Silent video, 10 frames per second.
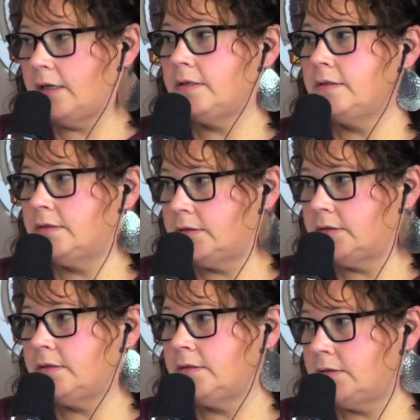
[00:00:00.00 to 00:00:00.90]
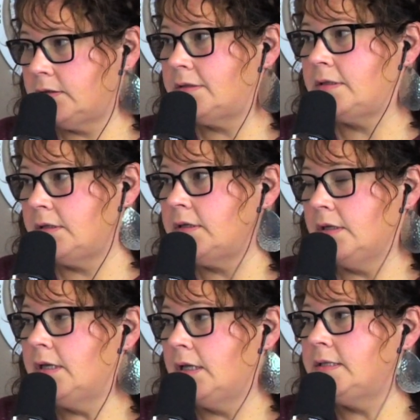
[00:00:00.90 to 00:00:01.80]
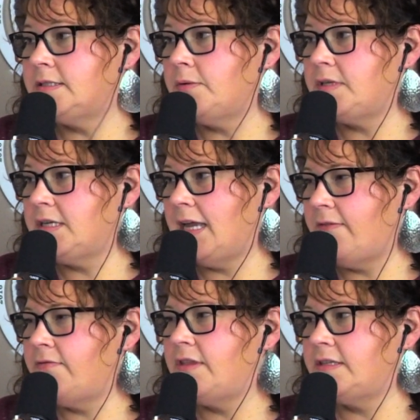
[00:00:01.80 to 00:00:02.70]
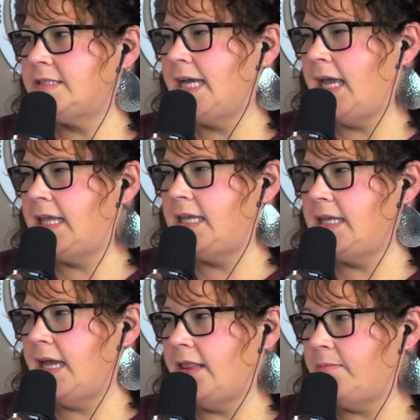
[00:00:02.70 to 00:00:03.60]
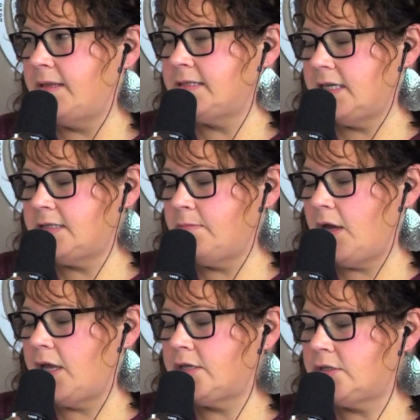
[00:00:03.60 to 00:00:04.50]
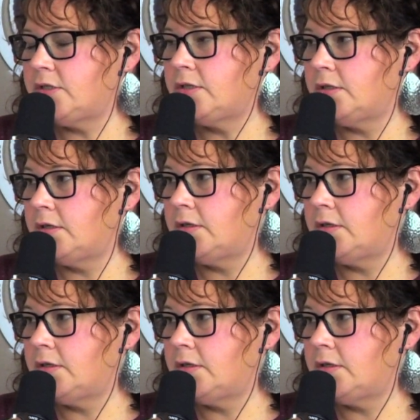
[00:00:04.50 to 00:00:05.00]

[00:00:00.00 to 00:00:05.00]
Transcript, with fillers: yeah. and salt and pepper. It's really easy, really so easy. So it doesn't have the tangy elements as much.